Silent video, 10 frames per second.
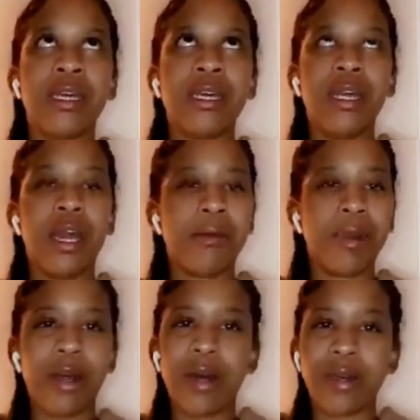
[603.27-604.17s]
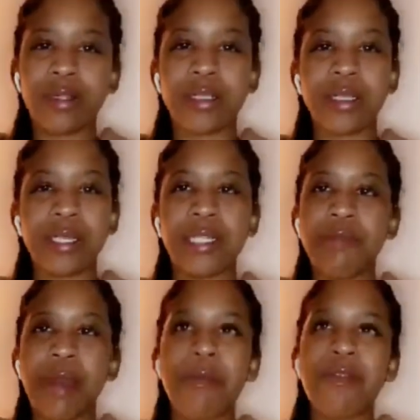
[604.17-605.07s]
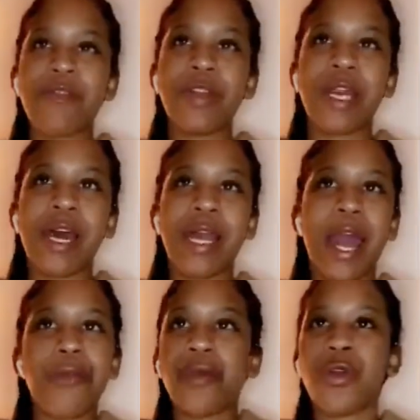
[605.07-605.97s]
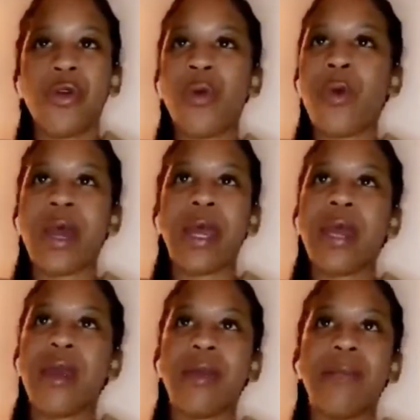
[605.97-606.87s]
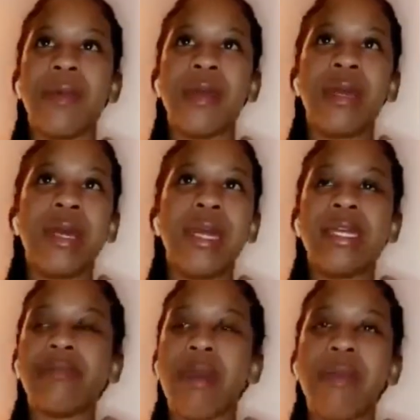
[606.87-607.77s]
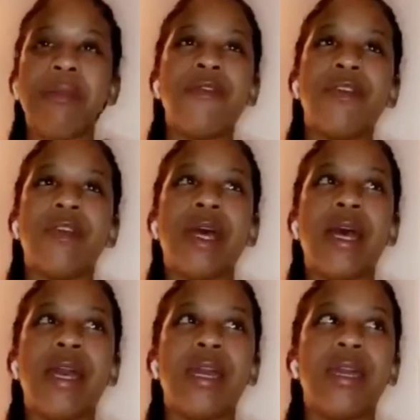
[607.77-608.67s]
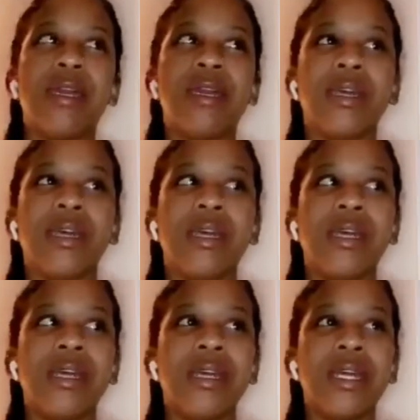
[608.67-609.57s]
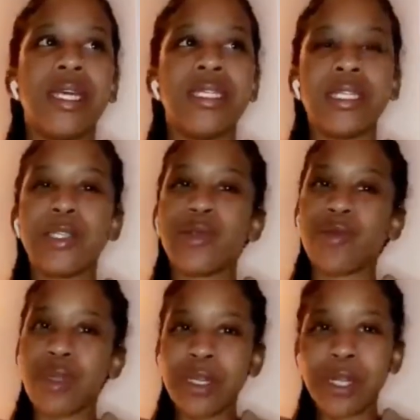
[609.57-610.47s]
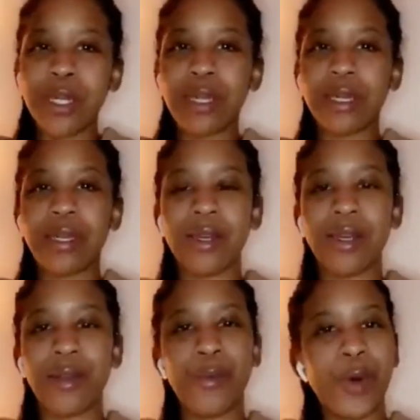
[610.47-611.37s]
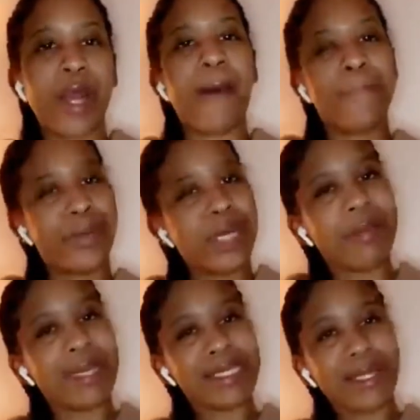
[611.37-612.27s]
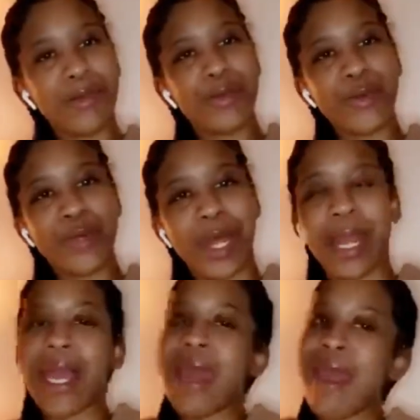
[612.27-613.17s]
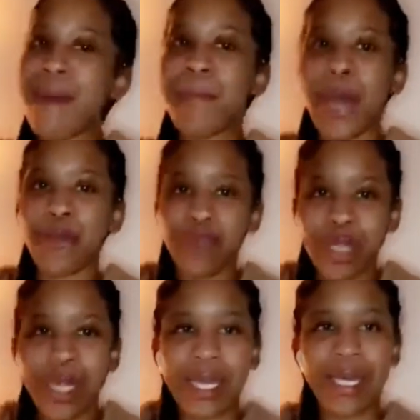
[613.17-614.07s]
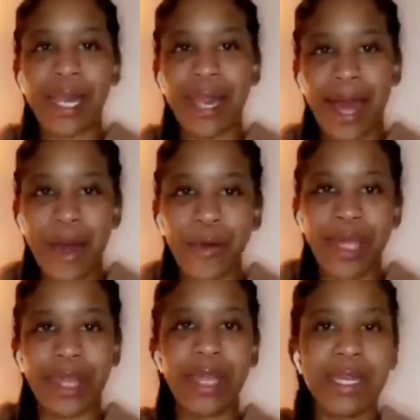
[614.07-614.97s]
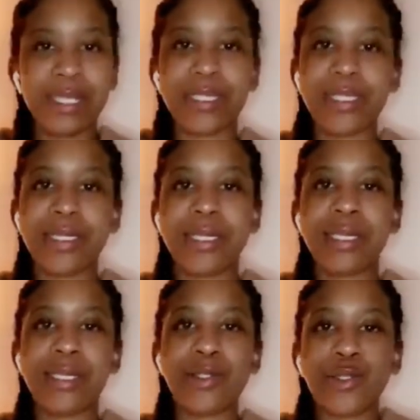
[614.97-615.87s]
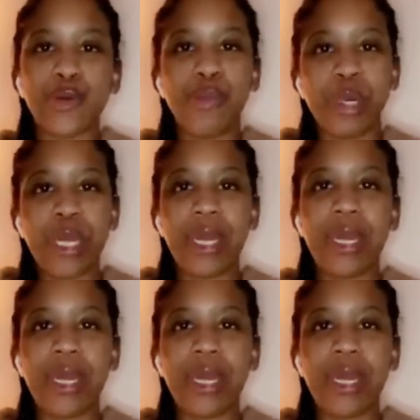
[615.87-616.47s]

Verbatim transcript: I'm lost. It's made me feel like I don't know who I am. It's made me feel like, is this really what I'm putting myself through? Like, am I really allowing this to be